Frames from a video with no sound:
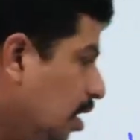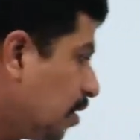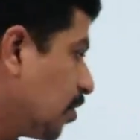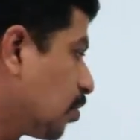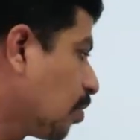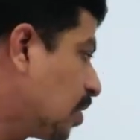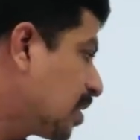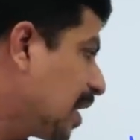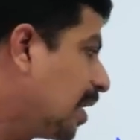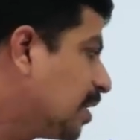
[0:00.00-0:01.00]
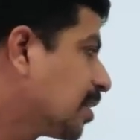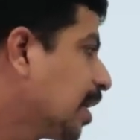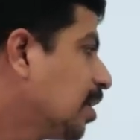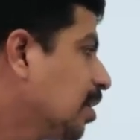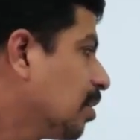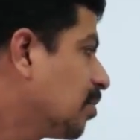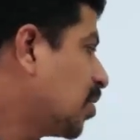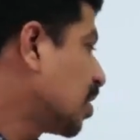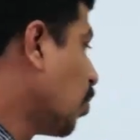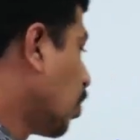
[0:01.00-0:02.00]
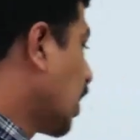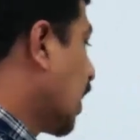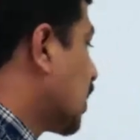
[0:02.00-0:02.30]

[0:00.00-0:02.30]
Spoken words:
If you throw this L inside, these both are